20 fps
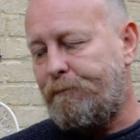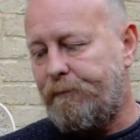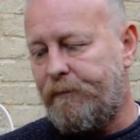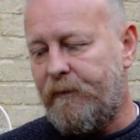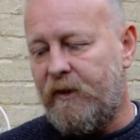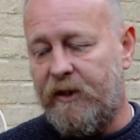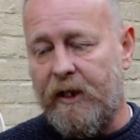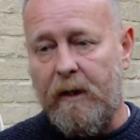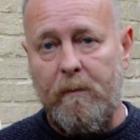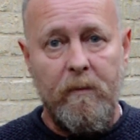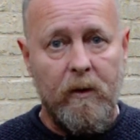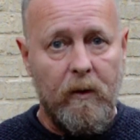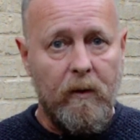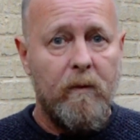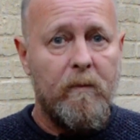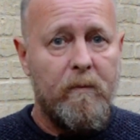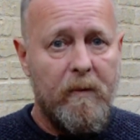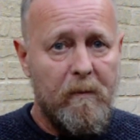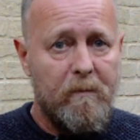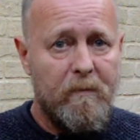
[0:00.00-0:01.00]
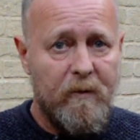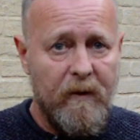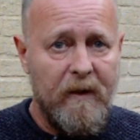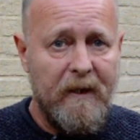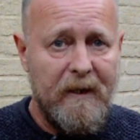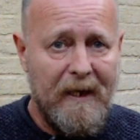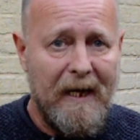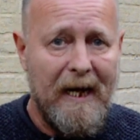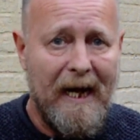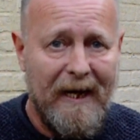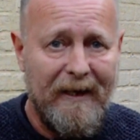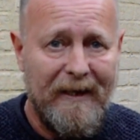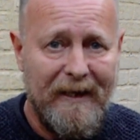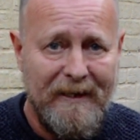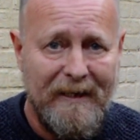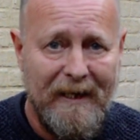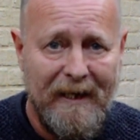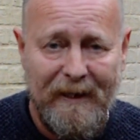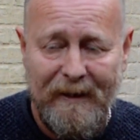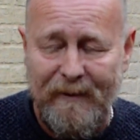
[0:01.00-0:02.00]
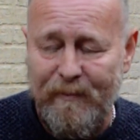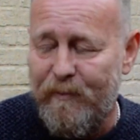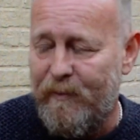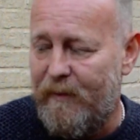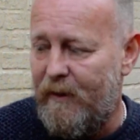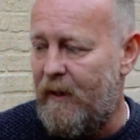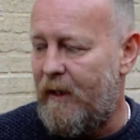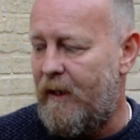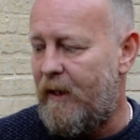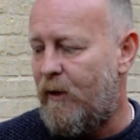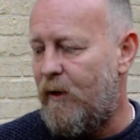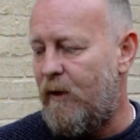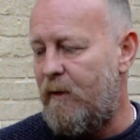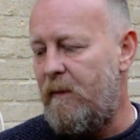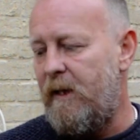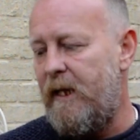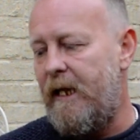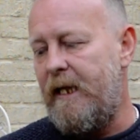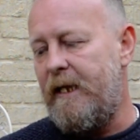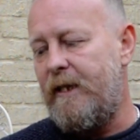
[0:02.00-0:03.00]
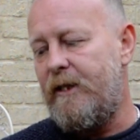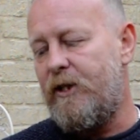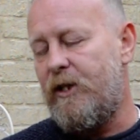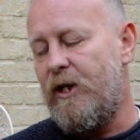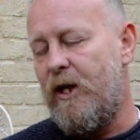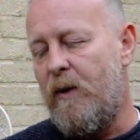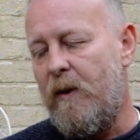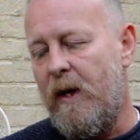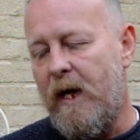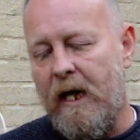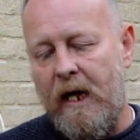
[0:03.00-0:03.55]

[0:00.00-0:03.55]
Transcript: Simple but brilliant how they done it, you know what I mean? So